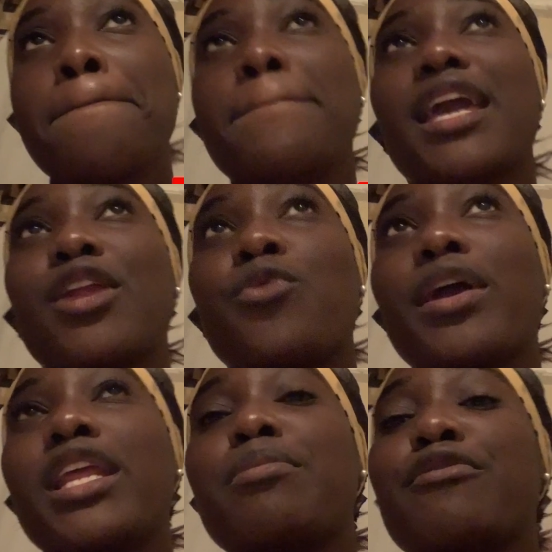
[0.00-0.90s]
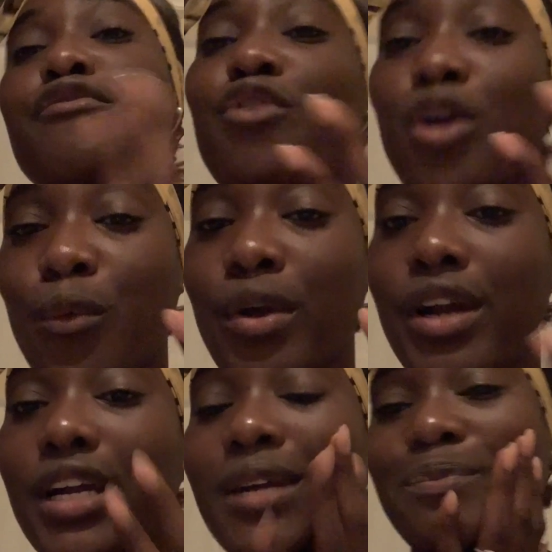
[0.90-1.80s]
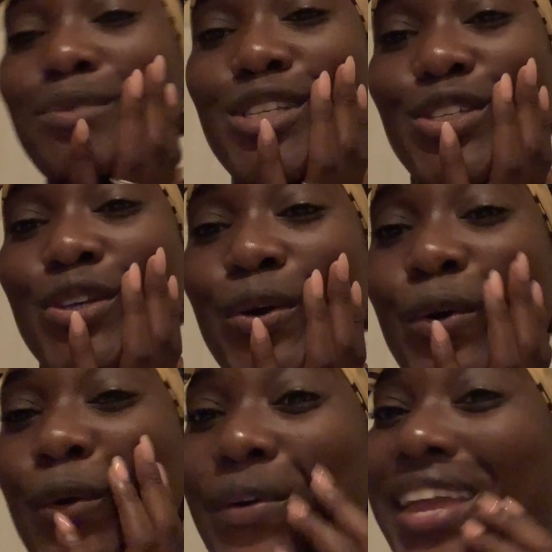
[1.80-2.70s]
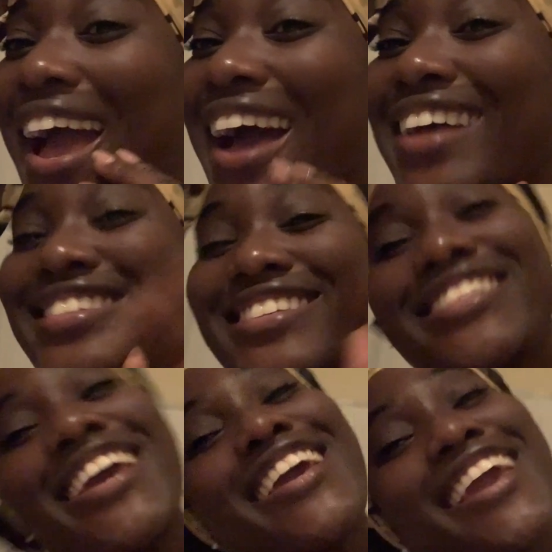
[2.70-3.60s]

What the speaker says: getting ready before work. So yeah, so take